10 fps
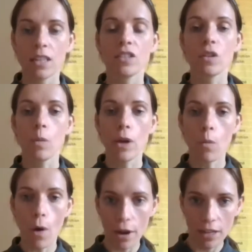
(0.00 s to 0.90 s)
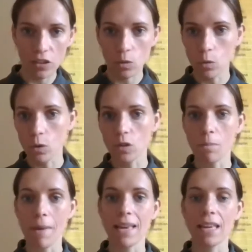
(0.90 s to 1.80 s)
So we are working towards
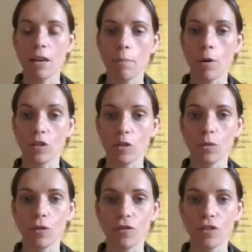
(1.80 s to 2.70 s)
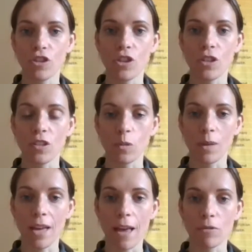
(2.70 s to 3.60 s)
making it possible for students to
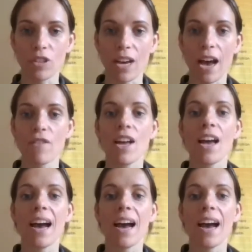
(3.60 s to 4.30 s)
be able to have